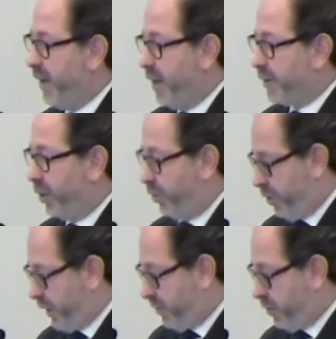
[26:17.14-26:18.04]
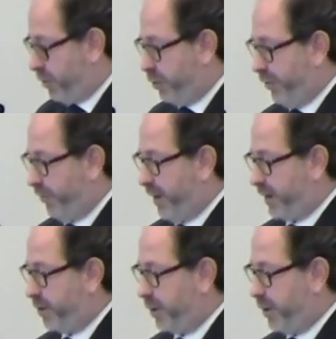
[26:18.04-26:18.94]
So what I want to, in
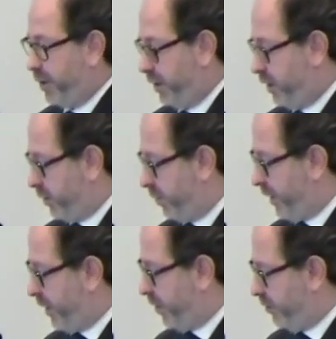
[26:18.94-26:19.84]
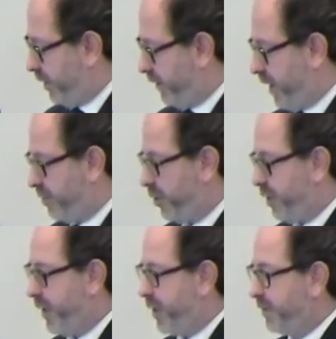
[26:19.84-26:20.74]
fact, uh, uh, bring on the table
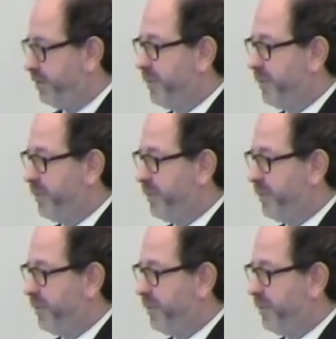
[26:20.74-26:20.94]
here